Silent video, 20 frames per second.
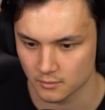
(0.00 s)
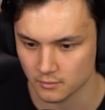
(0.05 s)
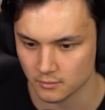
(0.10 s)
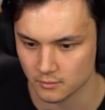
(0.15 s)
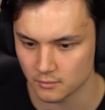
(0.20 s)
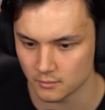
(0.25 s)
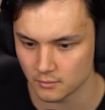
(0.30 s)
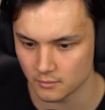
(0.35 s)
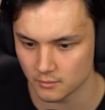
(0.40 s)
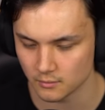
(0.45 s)

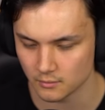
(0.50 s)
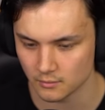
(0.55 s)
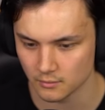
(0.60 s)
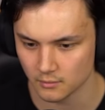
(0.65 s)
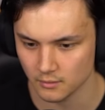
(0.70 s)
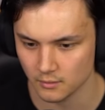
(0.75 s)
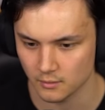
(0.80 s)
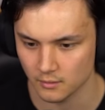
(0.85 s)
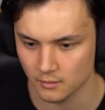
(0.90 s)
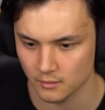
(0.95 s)
I'm going to take the
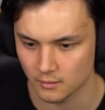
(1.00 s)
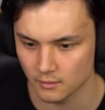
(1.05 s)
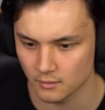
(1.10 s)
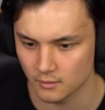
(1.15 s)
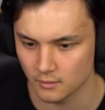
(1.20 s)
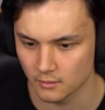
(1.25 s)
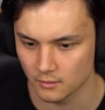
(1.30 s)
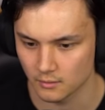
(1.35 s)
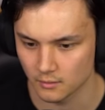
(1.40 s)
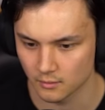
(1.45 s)
car. Let's go
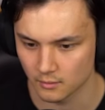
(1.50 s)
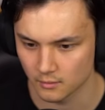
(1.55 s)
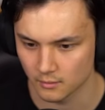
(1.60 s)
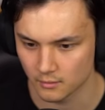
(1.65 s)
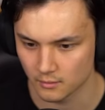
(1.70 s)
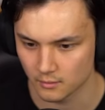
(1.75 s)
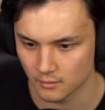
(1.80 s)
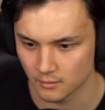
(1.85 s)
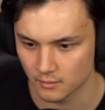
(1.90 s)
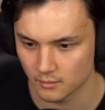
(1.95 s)
take the car
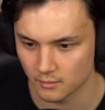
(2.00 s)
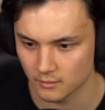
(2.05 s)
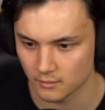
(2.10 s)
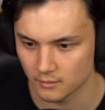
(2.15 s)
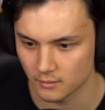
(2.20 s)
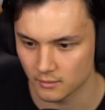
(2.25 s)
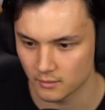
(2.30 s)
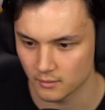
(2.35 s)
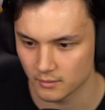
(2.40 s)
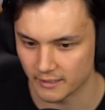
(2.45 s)
and let's dip.
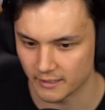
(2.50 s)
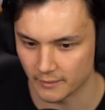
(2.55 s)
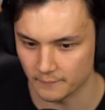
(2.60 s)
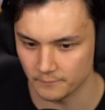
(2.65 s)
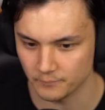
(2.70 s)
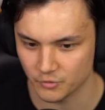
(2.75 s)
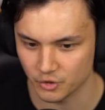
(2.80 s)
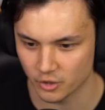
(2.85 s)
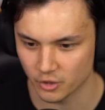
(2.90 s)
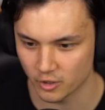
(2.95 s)
Yep.
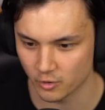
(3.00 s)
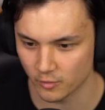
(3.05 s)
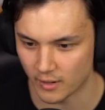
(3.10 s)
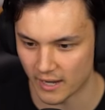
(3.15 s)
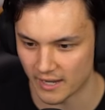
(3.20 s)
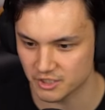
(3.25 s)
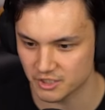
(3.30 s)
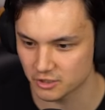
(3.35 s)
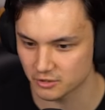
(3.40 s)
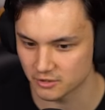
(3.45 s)
You got a
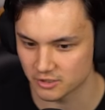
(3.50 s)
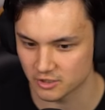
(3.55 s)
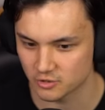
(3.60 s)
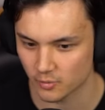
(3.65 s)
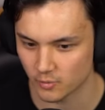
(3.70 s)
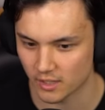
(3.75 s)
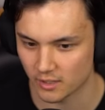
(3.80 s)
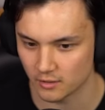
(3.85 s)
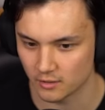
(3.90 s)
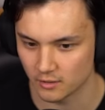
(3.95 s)
ride shield as
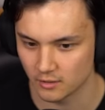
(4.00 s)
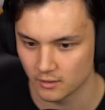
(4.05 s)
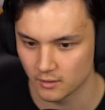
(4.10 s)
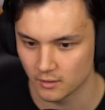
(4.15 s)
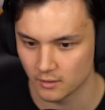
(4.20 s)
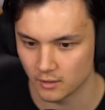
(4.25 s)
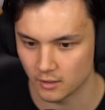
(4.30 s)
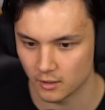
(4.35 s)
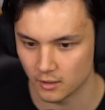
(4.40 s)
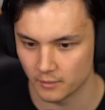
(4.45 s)
well.
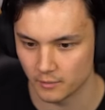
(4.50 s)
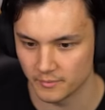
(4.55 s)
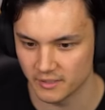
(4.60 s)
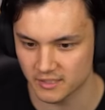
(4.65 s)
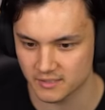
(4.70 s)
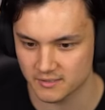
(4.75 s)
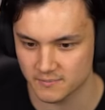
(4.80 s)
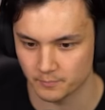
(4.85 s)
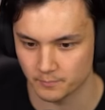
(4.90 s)
His